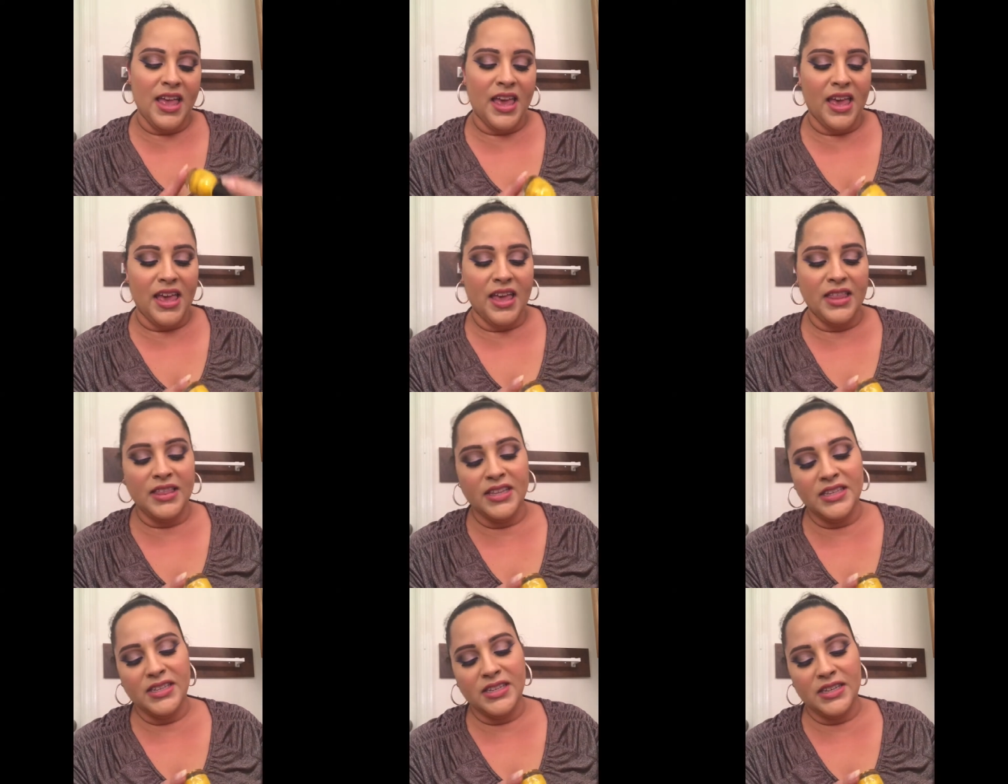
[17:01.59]
And
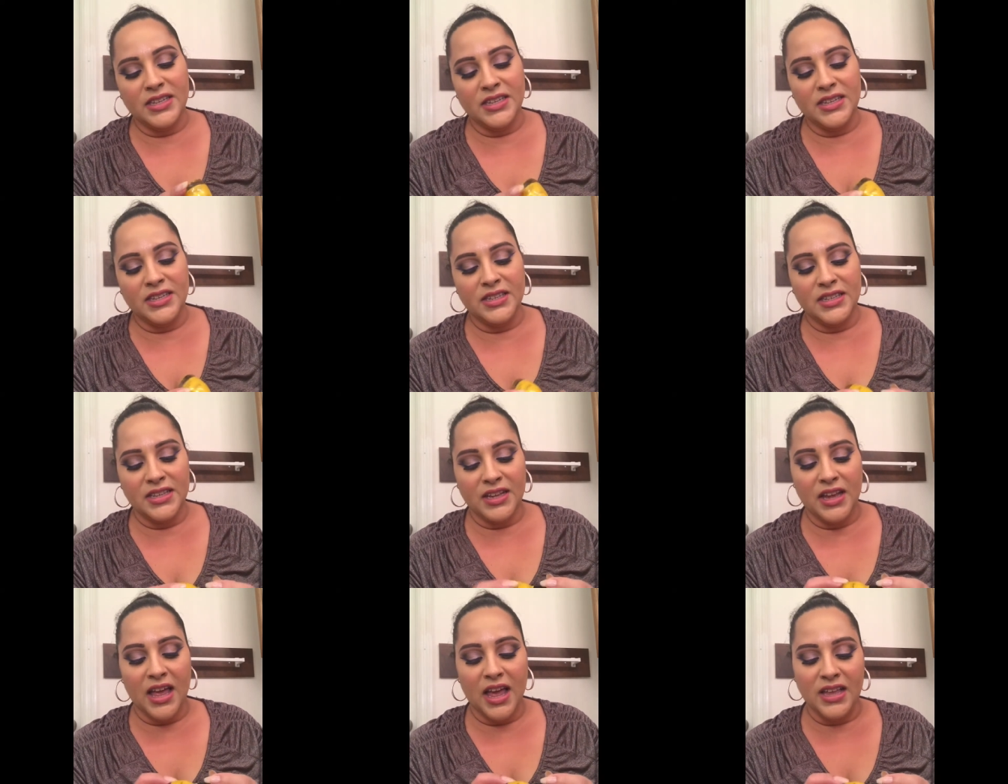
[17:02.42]
this is
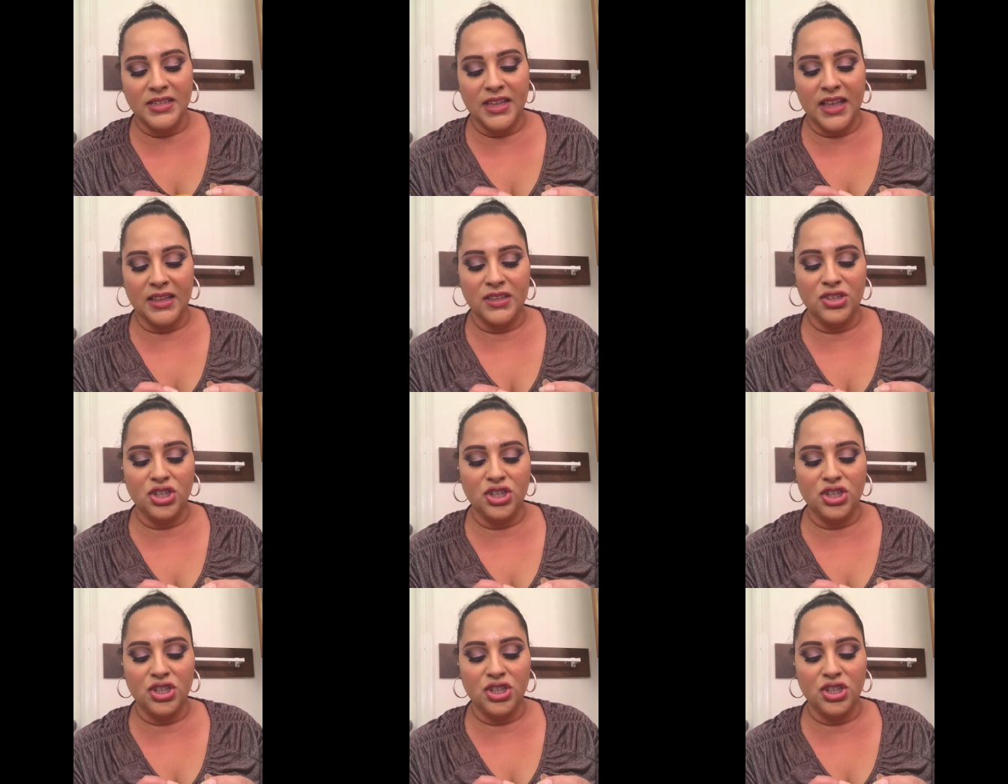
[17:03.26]
has that